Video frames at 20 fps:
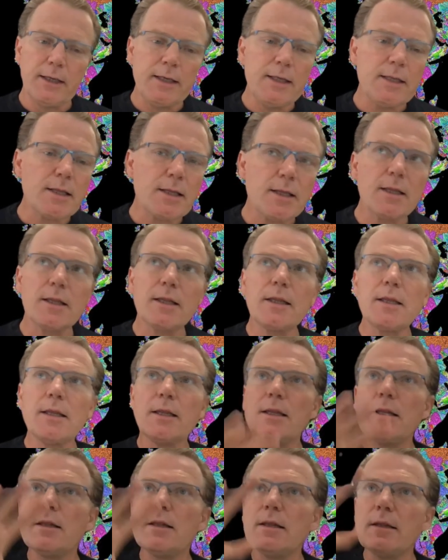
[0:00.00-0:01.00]
in
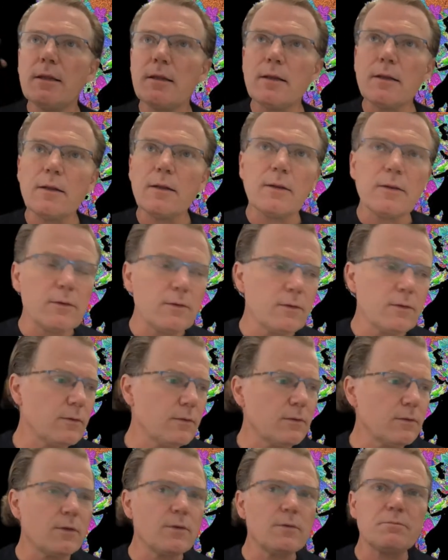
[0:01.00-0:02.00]

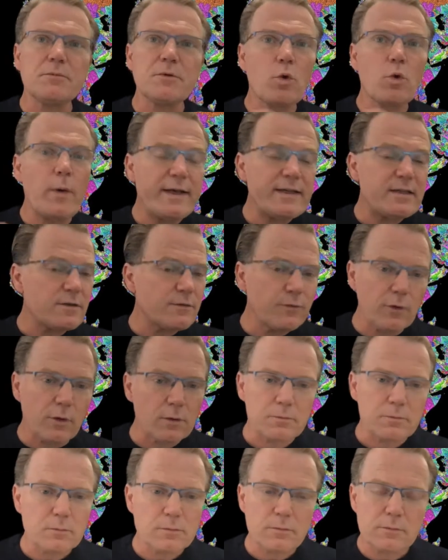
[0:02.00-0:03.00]
the quest
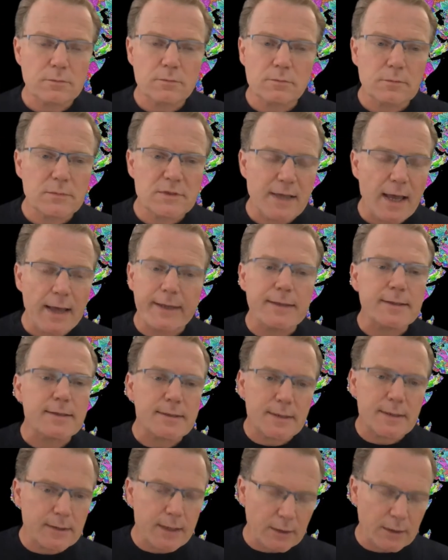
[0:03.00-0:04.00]
for
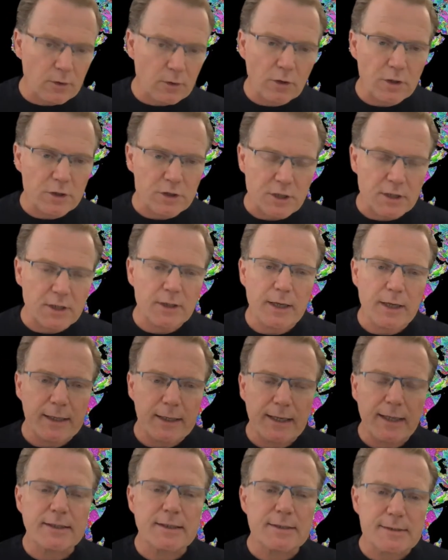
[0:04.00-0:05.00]
science and technology,
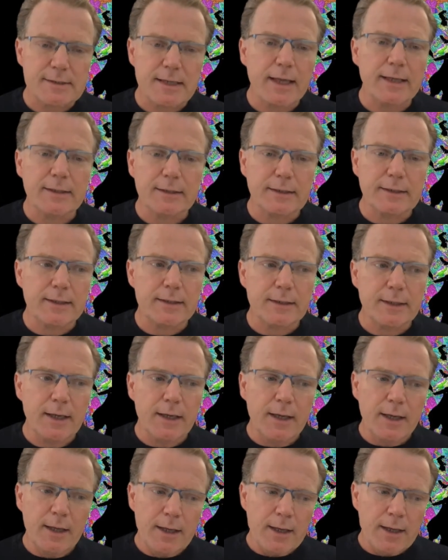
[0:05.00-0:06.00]
and understand that
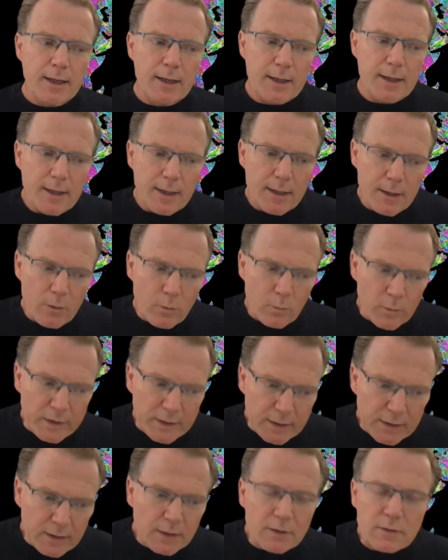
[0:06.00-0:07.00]

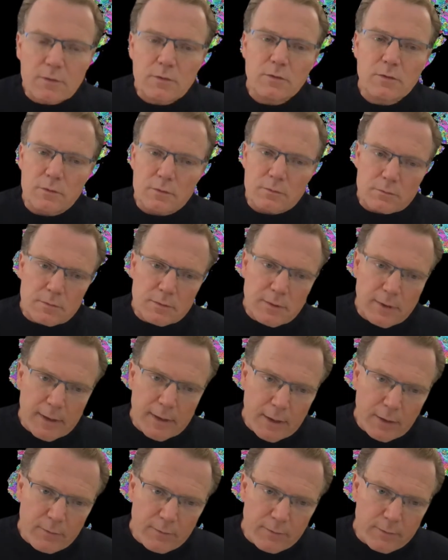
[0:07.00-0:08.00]
we need to
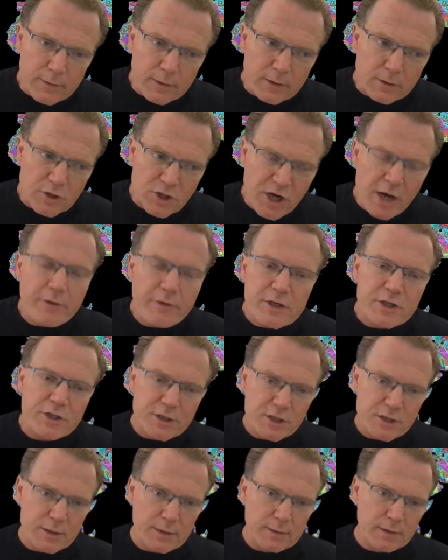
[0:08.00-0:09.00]
cherish
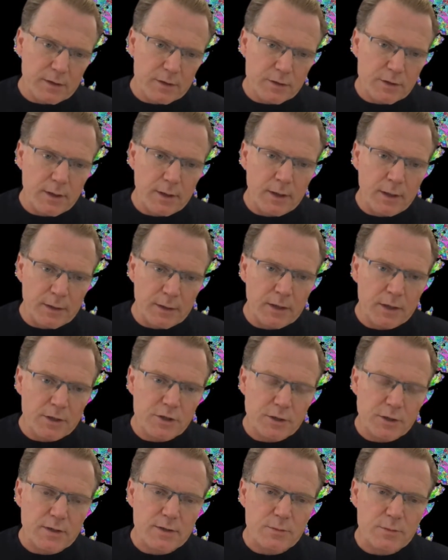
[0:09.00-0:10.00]
this
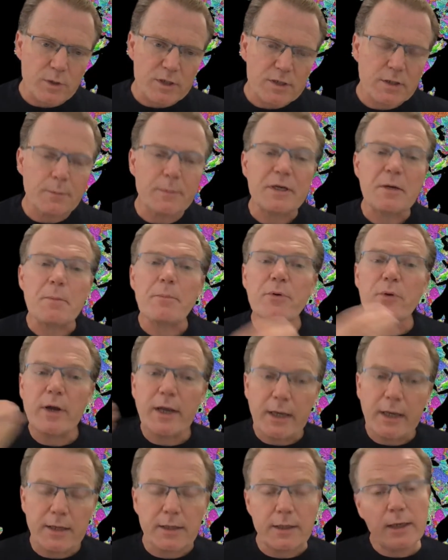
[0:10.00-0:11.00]
indigenous wisdom and
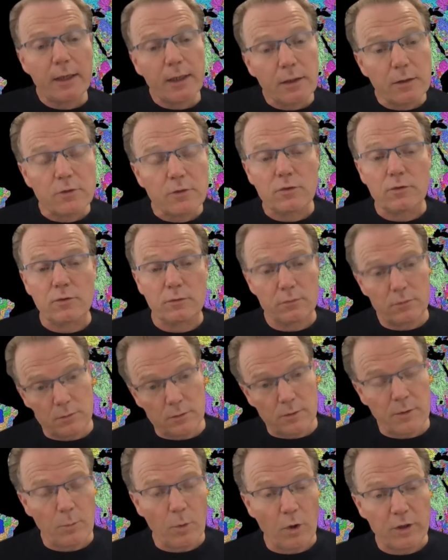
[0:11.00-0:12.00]
bring it into
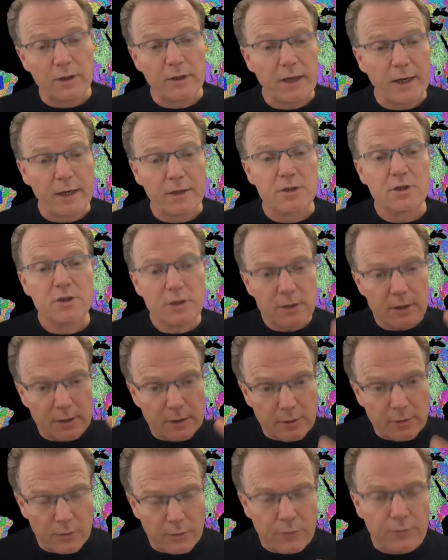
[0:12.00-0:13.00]
the modern age
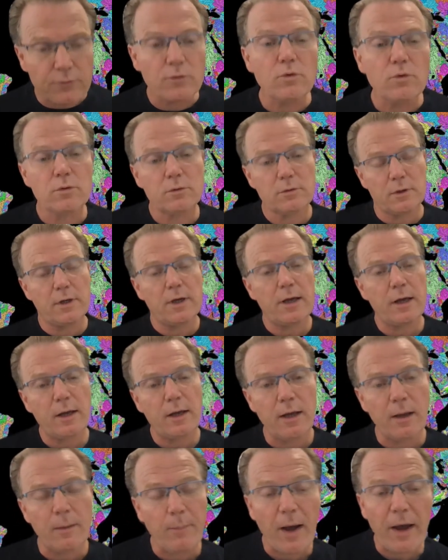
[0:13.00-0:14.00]
through
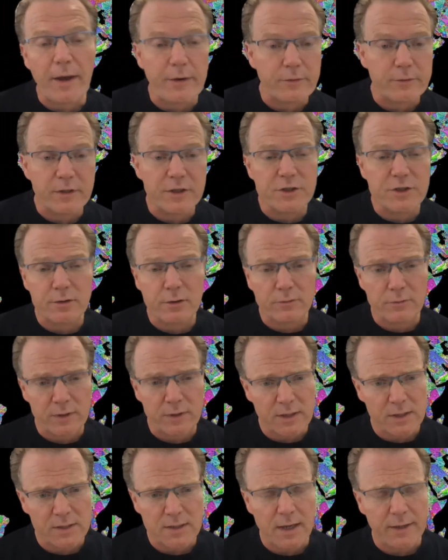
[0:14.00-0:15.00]
a bioregional
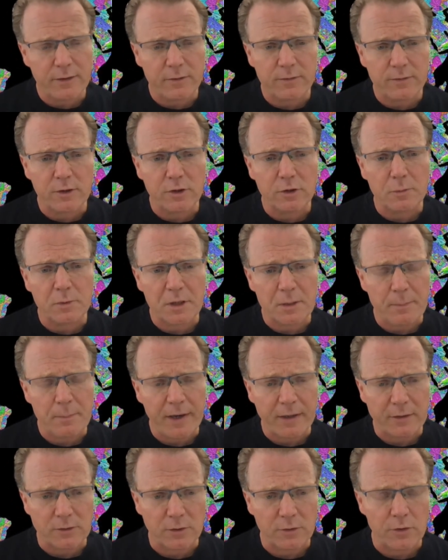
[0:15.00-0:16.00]
redesign of the human
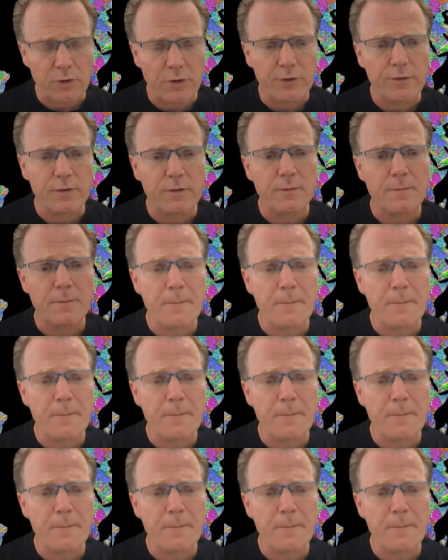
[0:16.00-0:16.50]
impact on Earth.